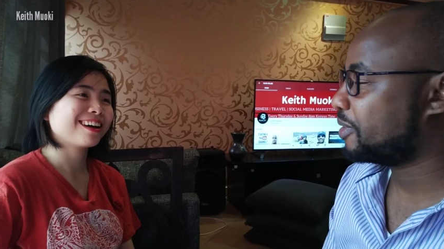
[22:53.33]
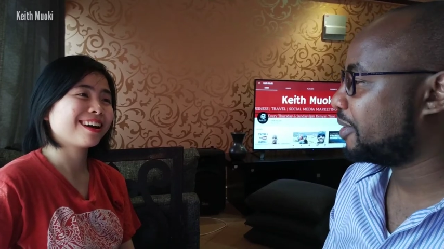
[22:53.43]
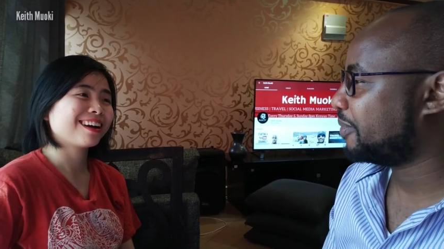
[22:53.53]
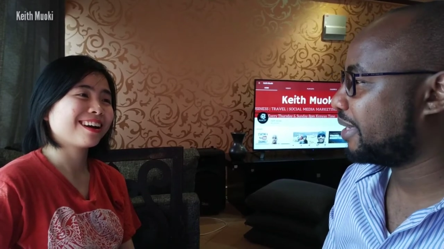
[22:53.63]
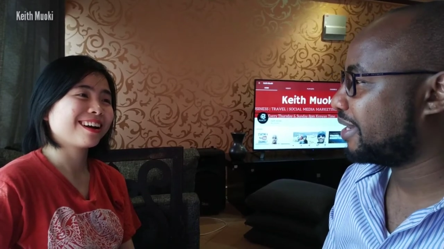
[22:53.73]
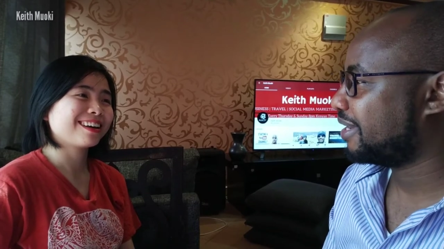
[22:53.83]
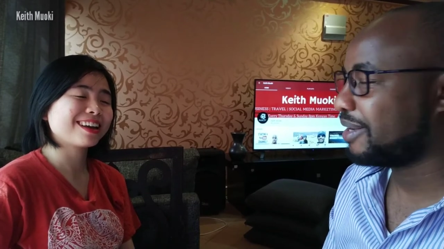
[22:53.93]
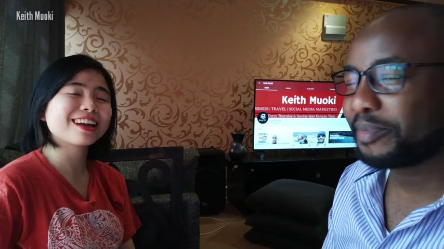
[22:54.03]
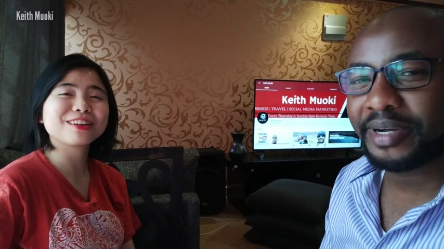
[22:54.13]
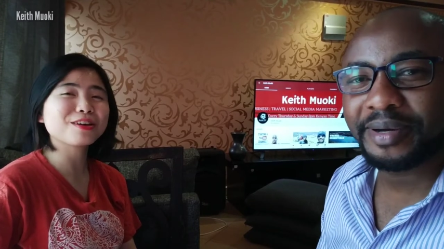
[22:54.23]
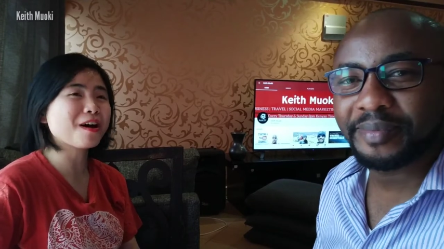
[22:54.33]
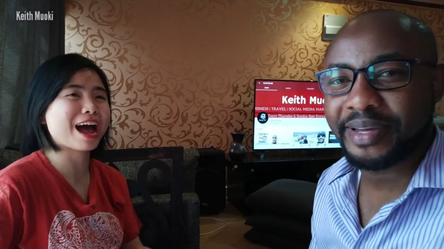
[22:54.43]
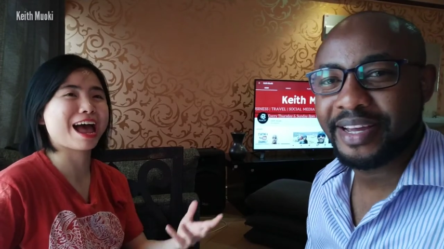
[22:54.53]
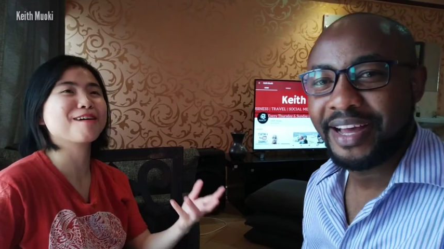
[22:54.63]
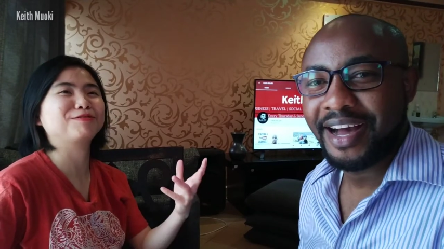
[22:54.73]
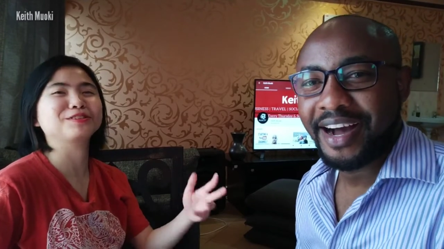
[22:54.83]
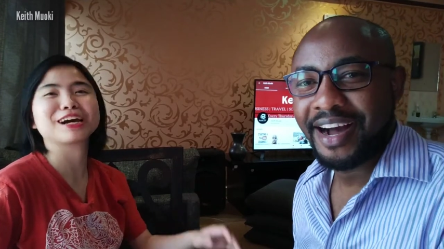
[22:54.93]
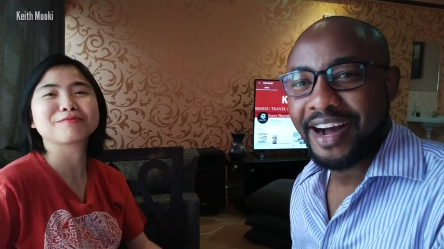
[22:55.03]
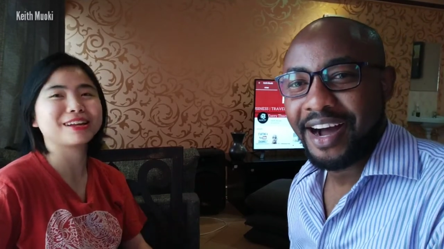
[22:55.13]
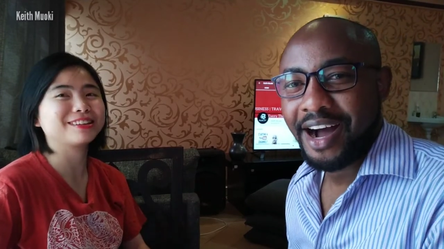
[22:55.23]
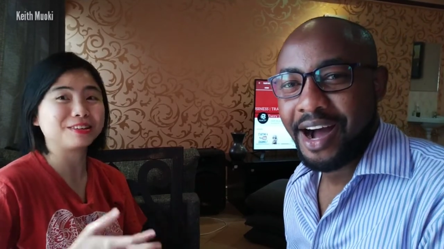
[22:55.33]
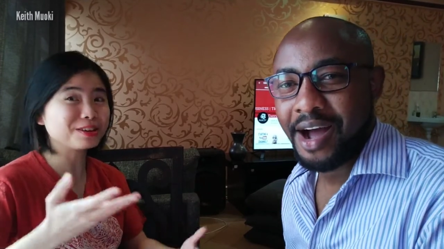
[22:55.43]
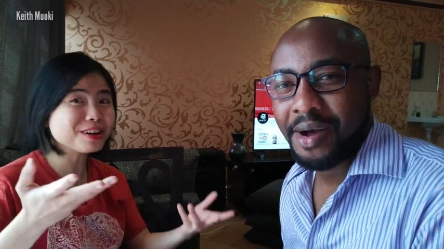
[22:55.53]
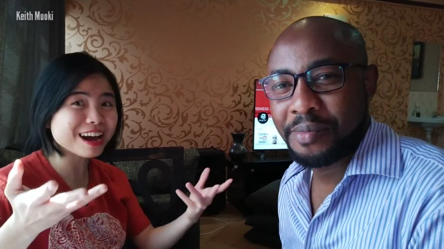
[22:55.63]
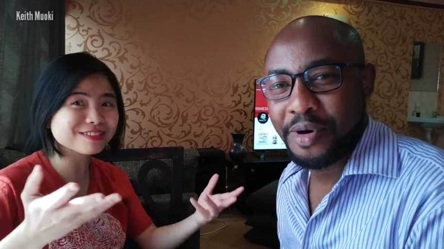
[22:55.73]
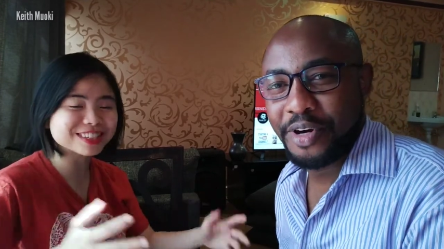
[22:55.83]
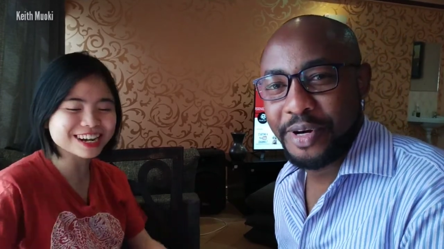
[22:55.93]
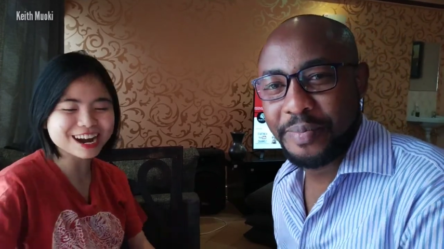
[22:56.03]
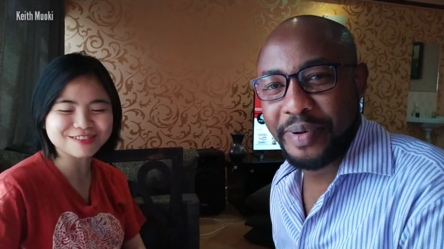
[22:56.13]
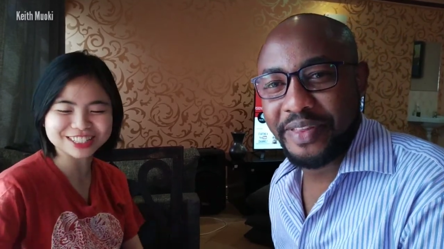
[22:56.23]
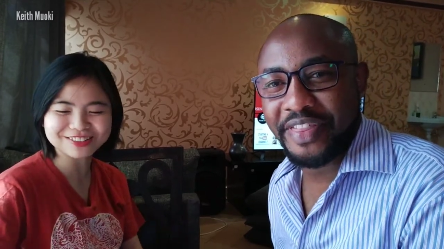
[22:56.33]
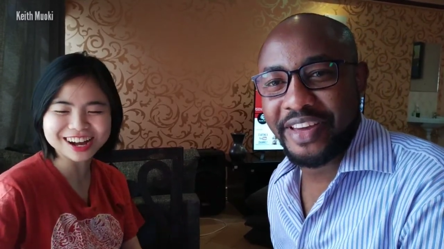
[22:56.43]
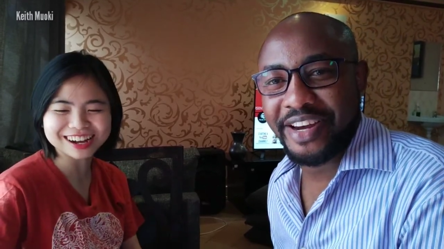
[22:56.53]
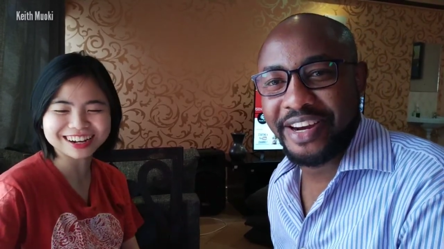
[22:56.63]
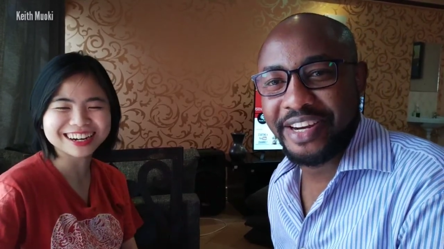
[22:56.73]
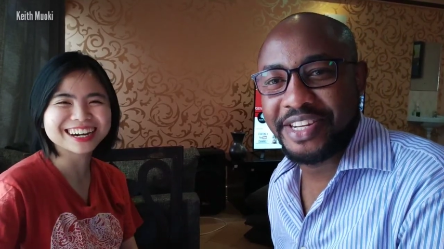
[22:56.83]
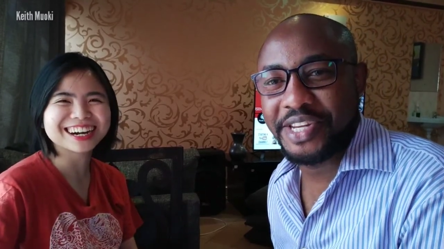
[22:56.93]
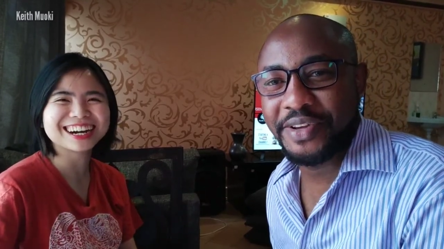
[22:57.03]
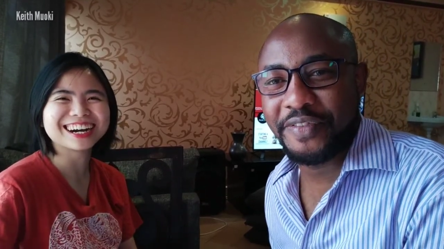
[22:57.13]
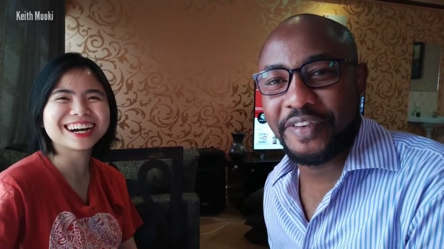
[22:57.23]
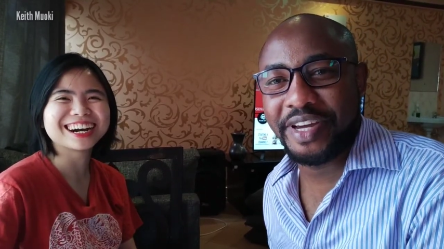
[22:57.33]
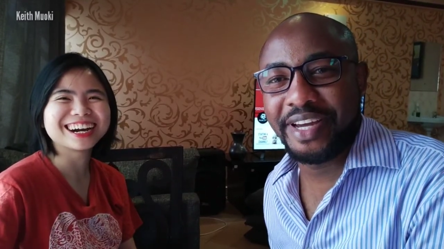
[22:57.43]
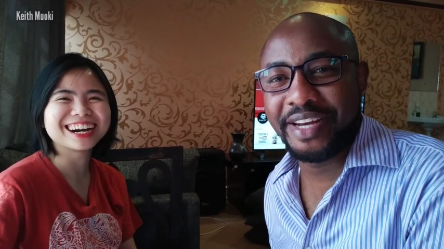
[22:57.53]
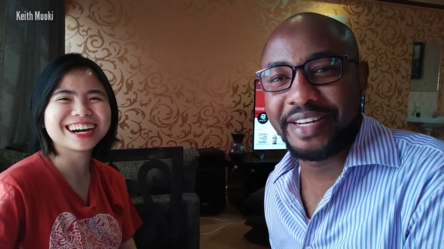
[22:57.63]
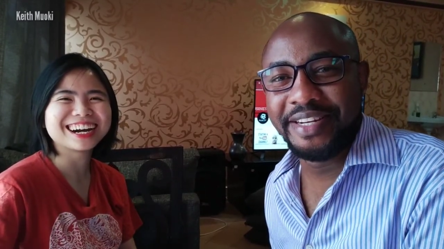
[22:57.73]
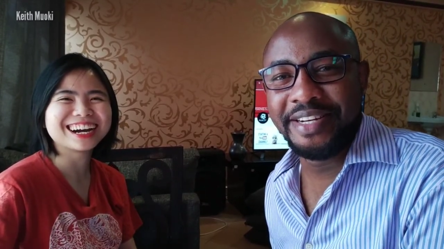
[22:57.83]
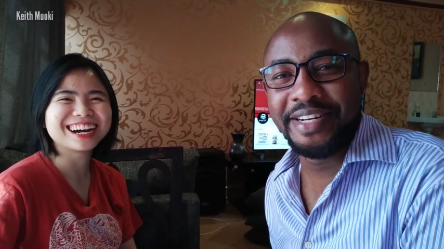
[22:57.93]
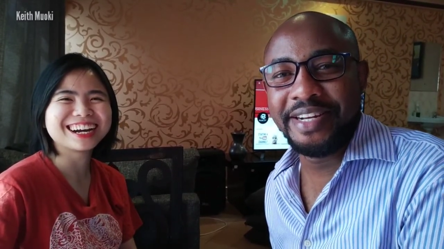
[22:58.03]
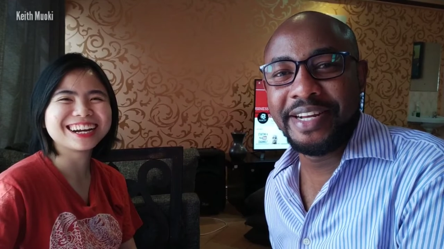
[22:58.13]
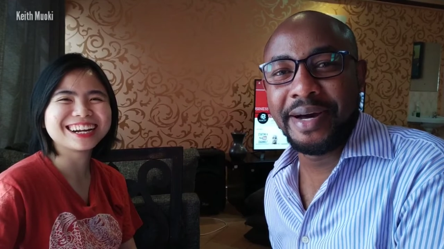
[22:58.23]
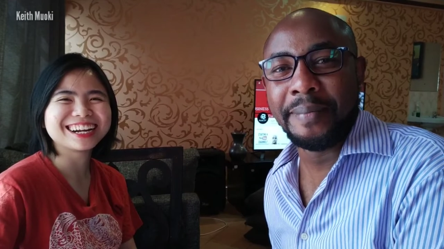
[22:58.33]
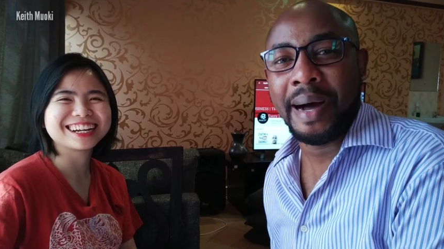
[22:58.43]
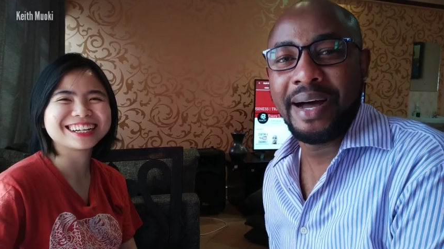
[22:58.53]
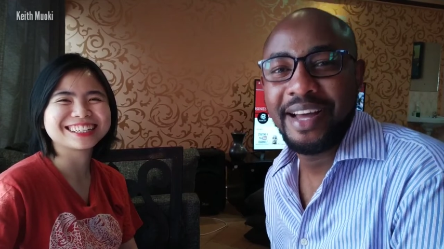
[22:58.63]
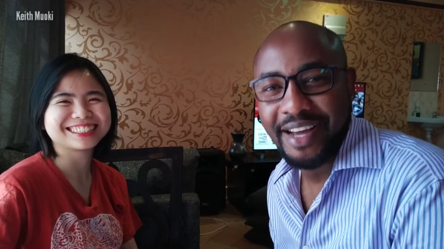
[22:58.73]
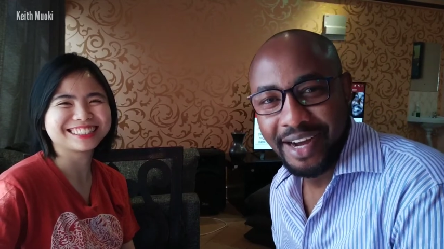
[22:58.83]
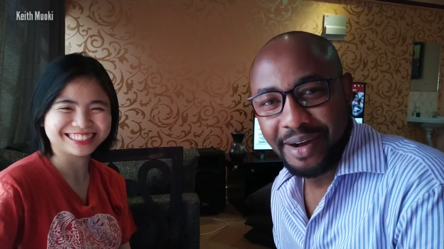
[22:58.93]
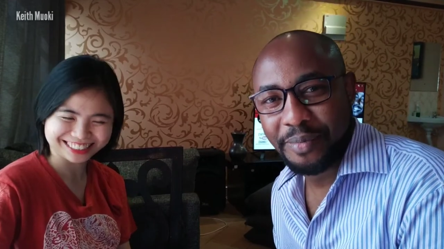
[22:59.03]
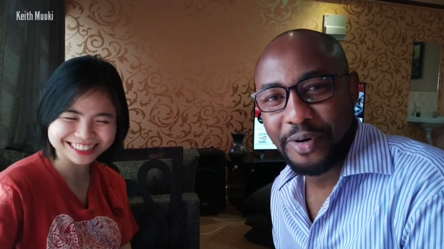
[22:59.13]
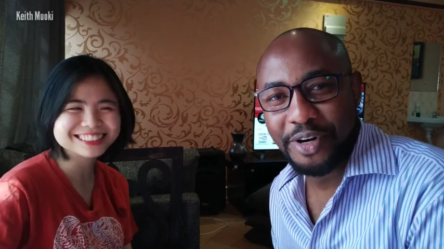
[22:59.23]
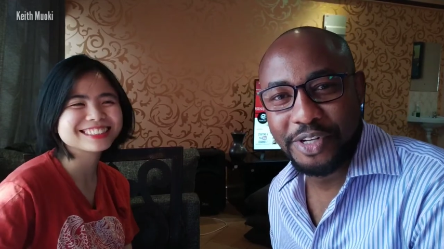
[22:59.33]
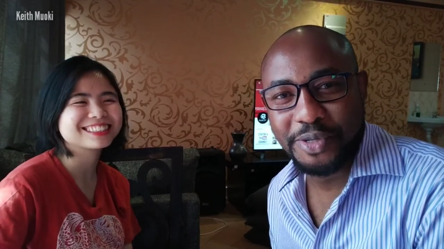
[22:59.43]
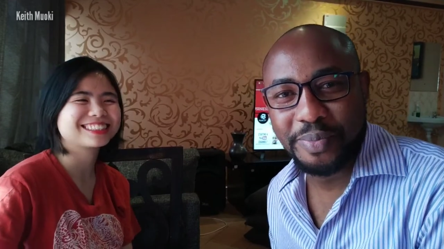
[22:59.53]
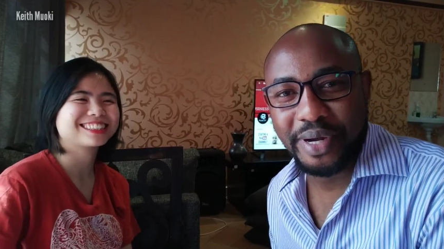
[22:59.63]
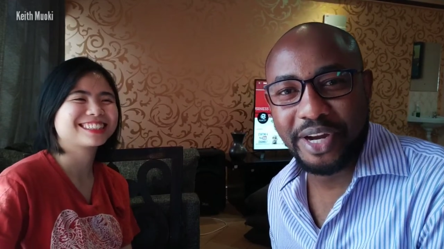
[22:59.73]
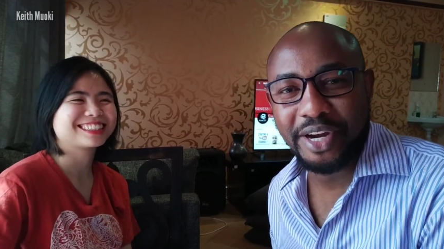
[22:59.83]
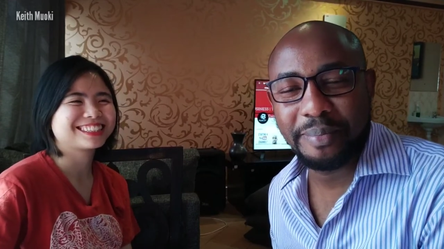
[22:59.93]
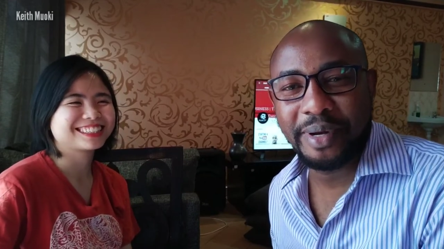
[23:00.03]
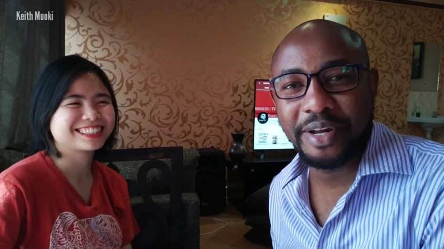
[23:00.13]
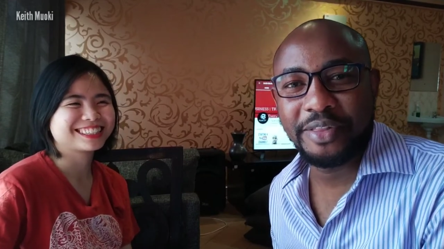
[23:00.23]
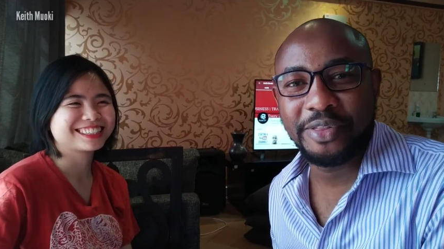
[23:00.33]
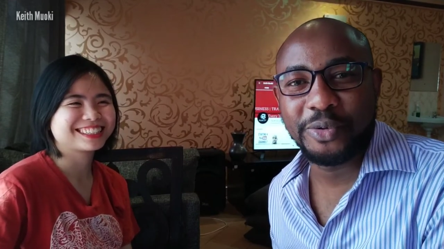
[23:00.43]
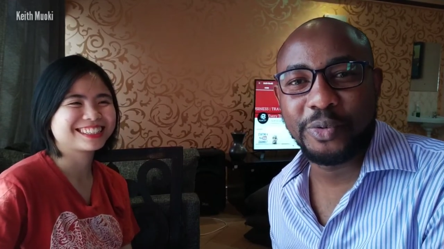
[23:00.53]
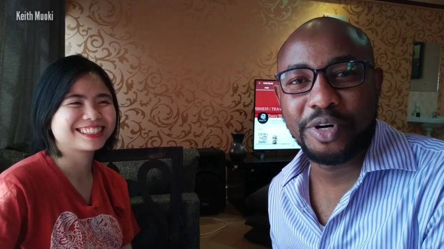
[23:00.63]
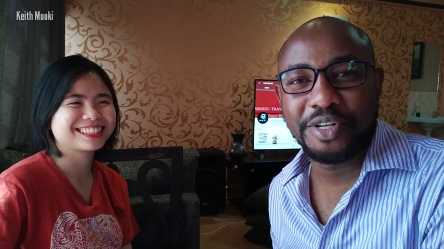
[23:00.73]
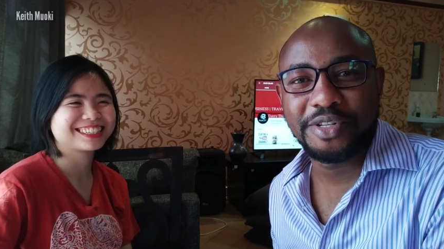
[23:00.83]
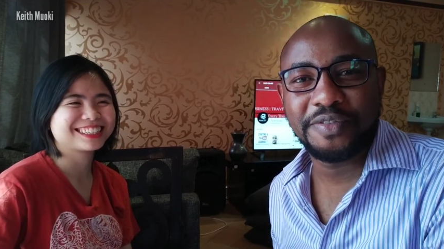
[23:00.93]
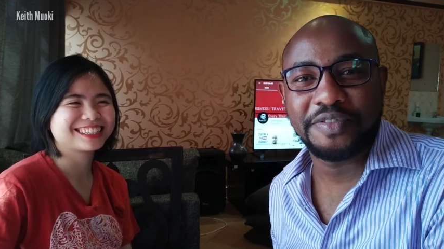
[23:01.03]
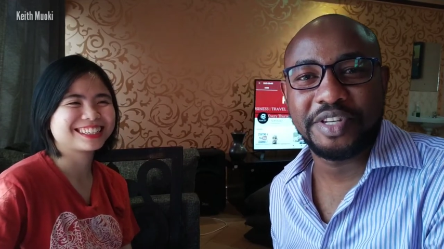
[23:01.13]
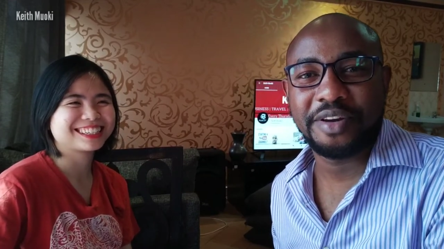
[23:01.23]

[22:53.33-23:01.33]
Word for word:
Speaker 1: I'm coming.
Speaker 2: Yeah, you have to come in.
Speaker 1: I'm going to be there to Vietnam. I'm going to be coming, in the words of